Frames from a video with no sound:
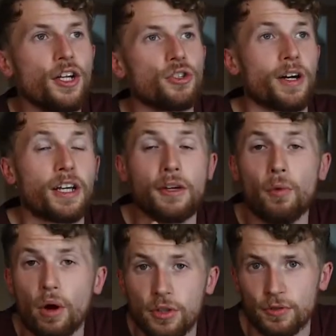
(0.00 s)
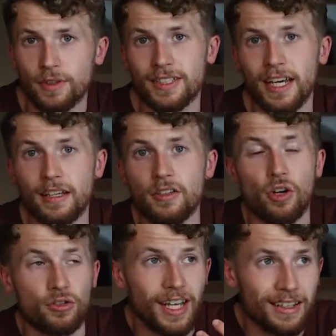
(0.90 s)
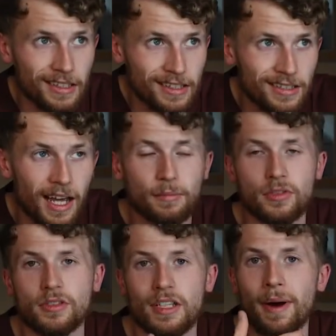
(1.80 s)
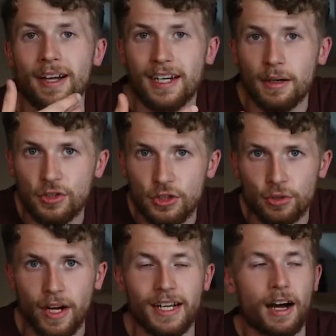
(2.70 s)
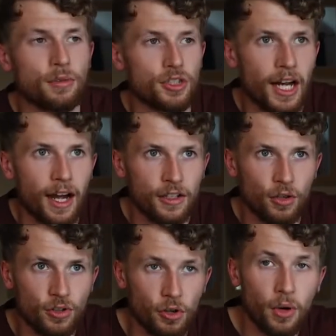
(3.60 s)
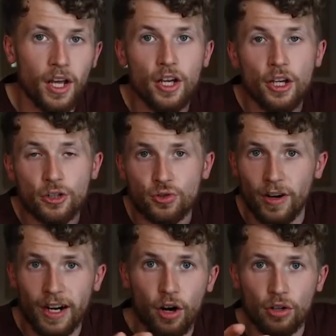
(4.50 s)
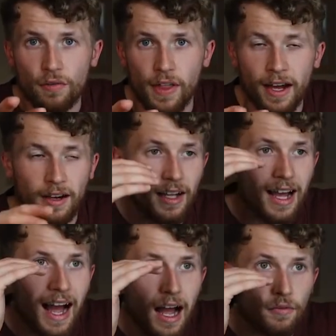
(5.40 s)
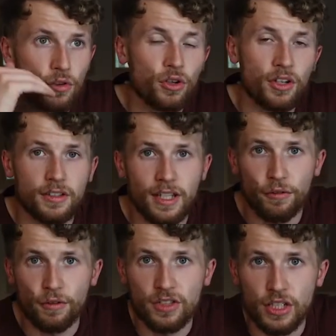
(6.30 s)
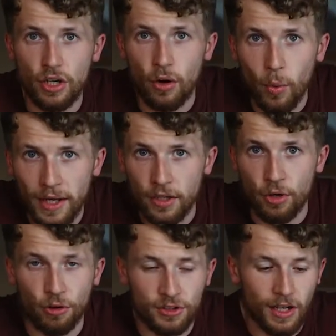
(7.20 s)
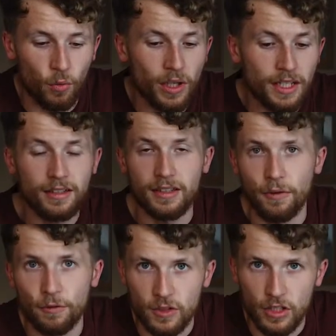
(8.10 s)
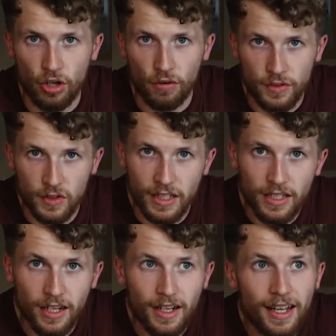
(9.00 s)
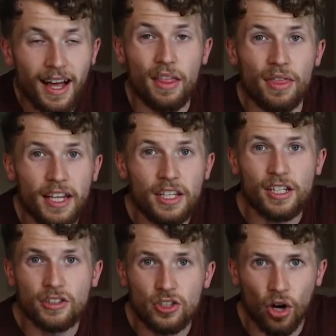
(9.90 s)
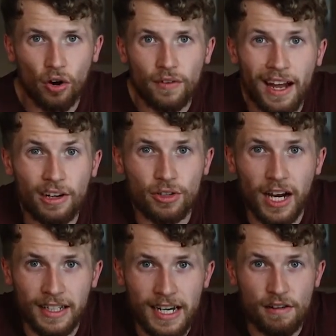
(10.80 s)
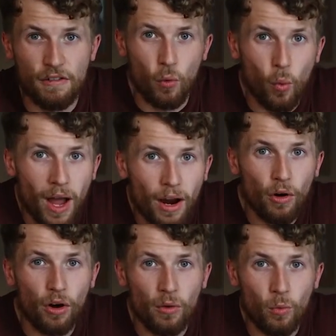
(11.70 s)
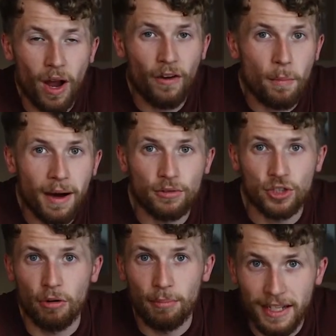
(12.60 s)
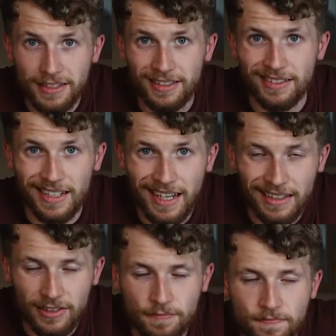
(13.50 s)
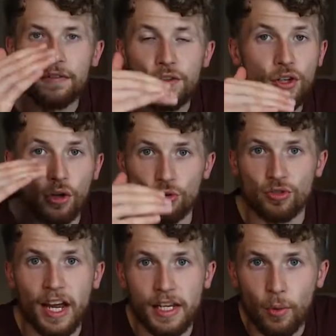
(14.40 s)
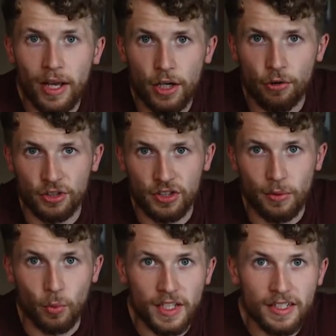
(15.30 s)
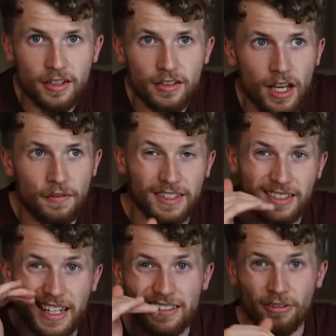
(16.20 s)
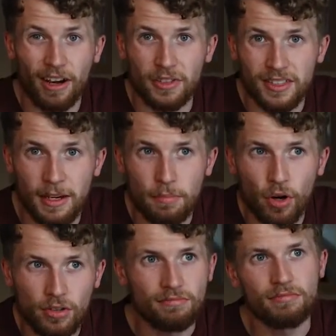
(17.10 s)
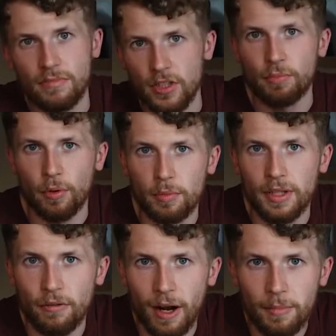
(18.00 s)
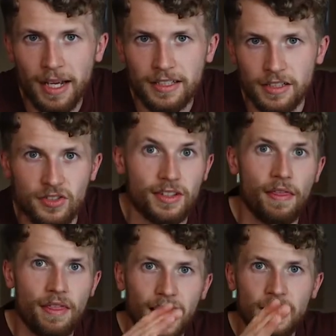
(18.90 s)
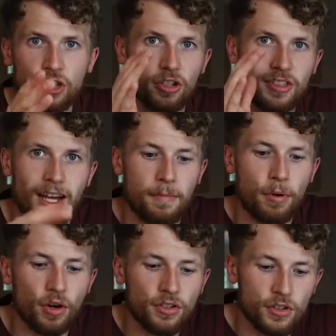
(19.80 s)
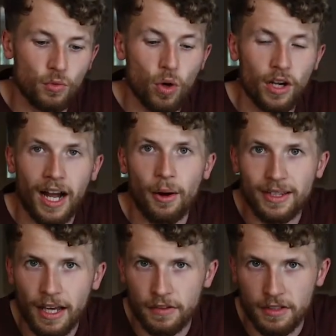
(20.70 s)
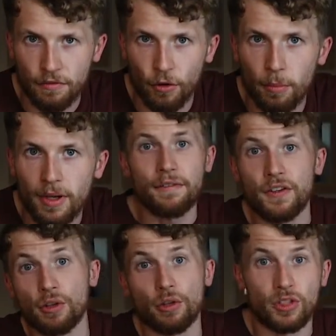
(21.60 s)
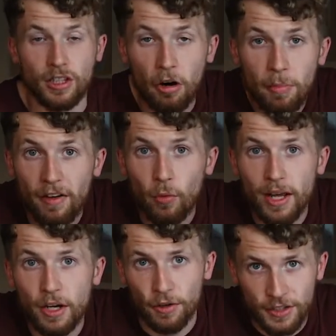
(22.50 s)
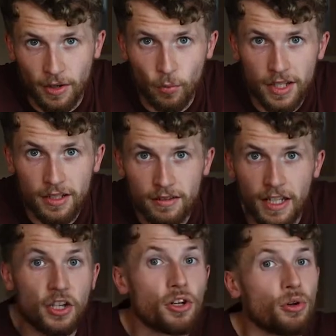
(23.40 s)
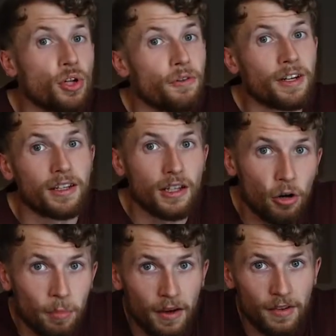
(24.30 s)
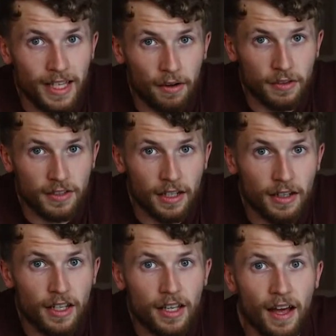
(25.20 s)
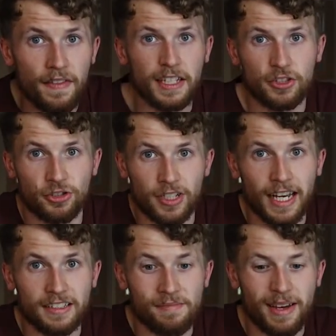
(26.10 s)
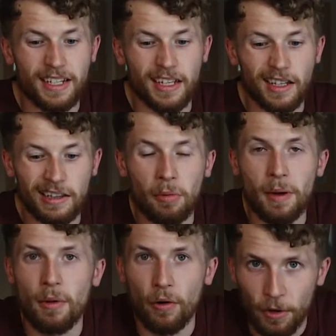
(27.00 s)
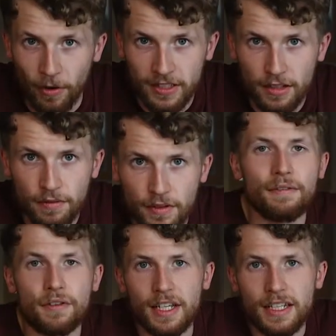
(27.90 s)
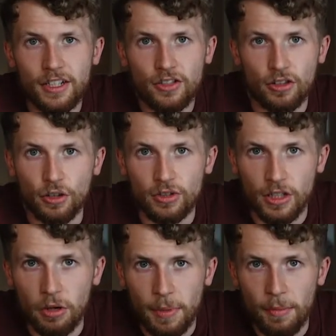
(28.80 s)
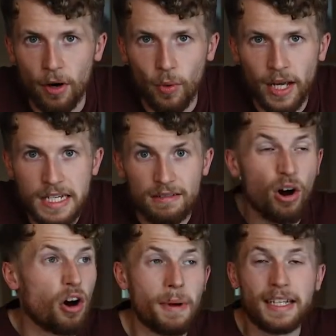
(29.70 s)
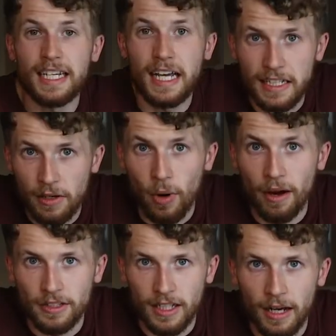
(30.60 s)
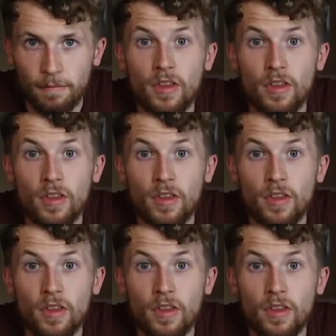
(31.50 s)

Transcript: tracking your water intake, your daily steps, the amount of times you train, how much cardio you do. Track all of that, have a look at the difference in your weight across that week, the difference in your physique, and then you can sort of get a good idea of whereabouts your maintenance is. If you don't lose any weight across that week, if it stays around the same point, you're probably around maintenance, and then that is your start point to work out a deficit from. If you lose a little bit of weight across that week, then you know you're in a little bit of a deficit, and then it's just a case of making it a little bit more aggressive if you need to lose a little bit more weight, or maintaining it where it's at.